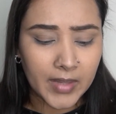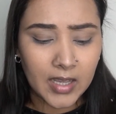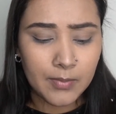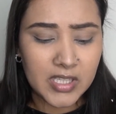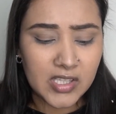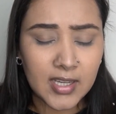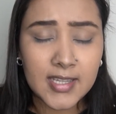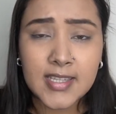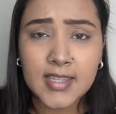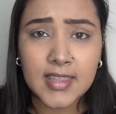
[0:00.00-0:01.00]
I mean,
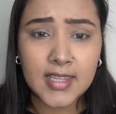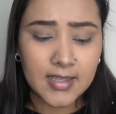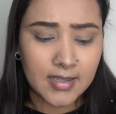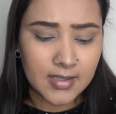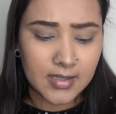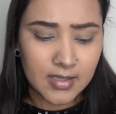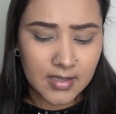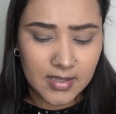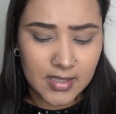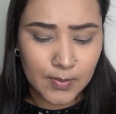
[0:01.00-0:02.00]
just the
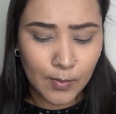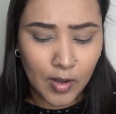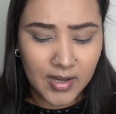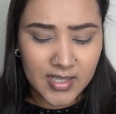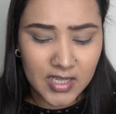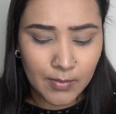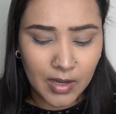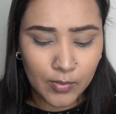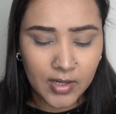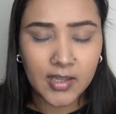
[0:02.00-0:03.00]
smallest
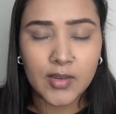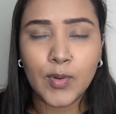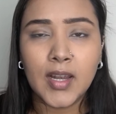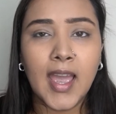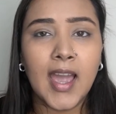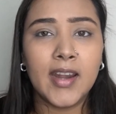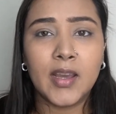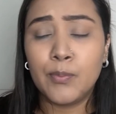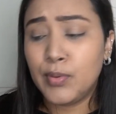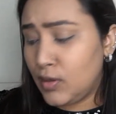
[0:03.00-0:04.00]
amount and it will
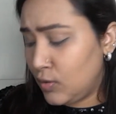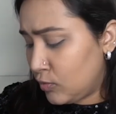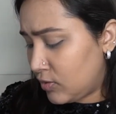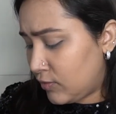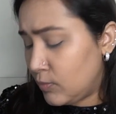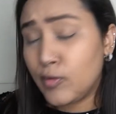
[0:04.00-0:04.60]
add a beautiful